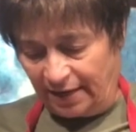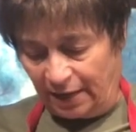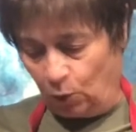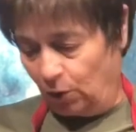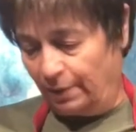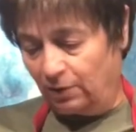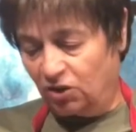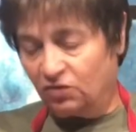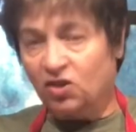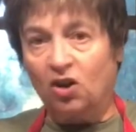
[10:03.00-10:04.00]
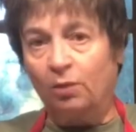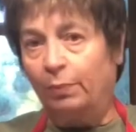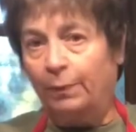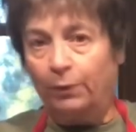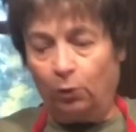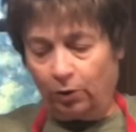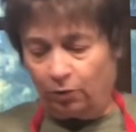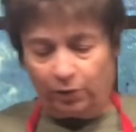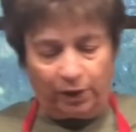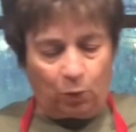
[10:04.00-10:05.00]
equal amounts of salt and pepper work
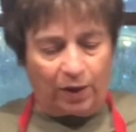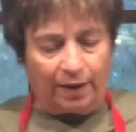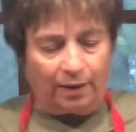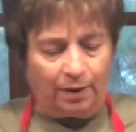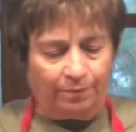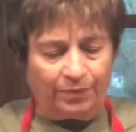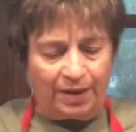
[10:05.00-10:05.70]
really well.